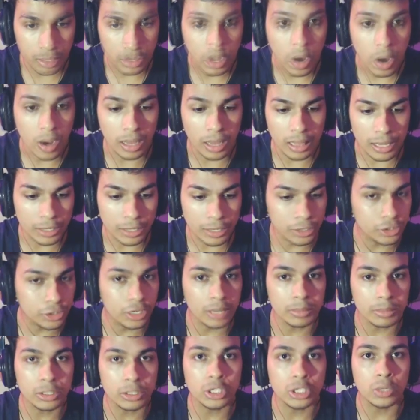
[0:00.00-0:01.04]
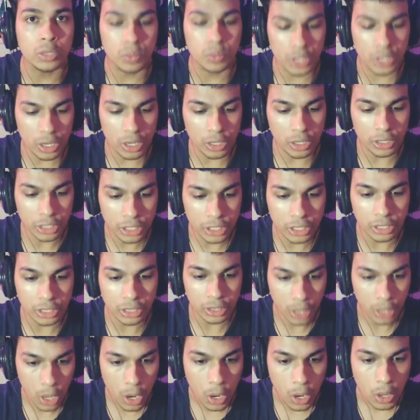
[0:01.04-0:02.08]
All right, ladies and gentlemen. So we are here.
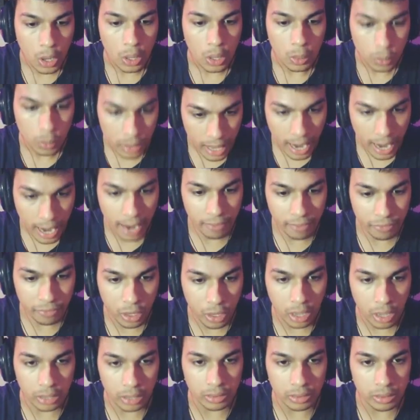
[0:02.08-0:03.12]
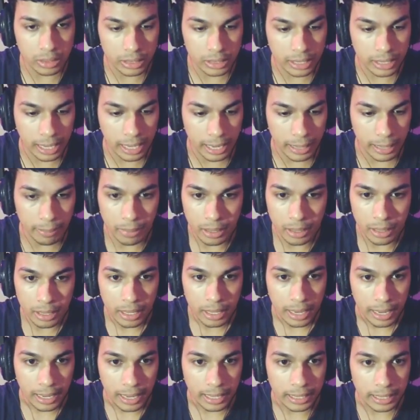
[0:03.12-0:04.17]
We have got the game,
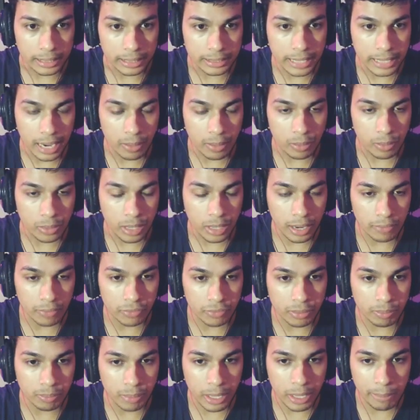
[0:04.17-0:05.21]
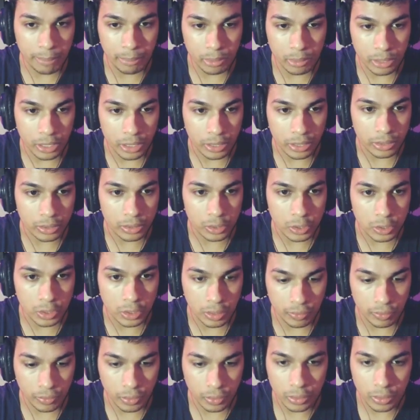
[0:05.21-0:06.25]
and yeah, we have some people here in the
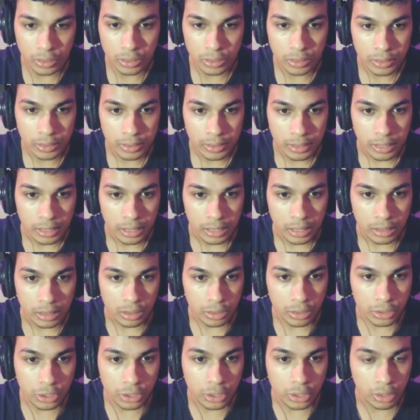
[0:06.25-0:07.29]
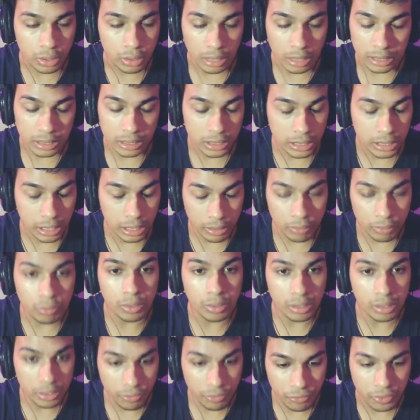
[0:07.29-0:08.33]
server. It looks good. Like the skin
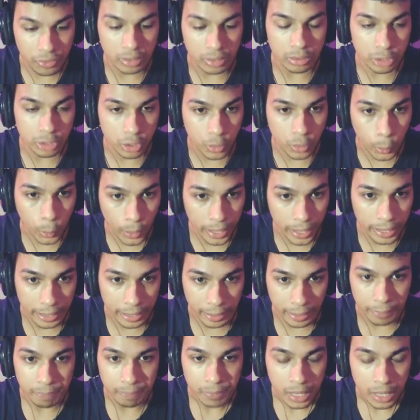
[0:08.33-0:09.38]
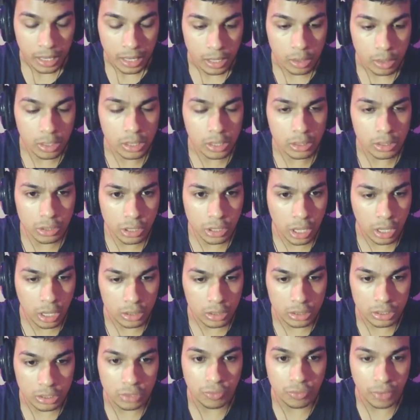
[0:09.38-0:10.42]
really feels great. Look at this color.
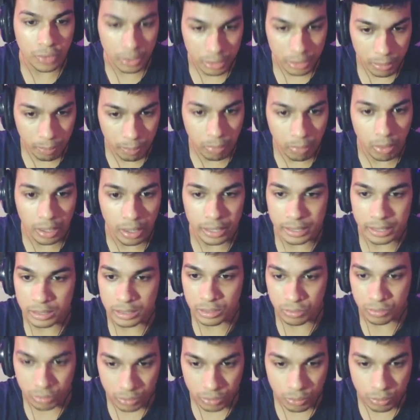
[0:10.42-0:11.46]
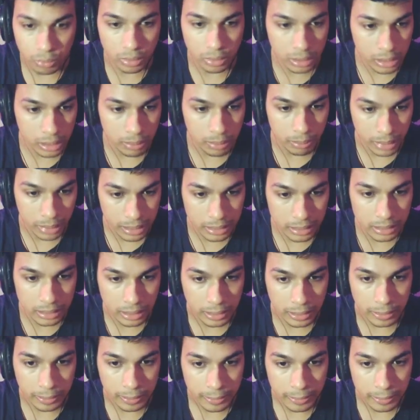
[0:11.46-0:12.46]
It's very bright. It's really amazing.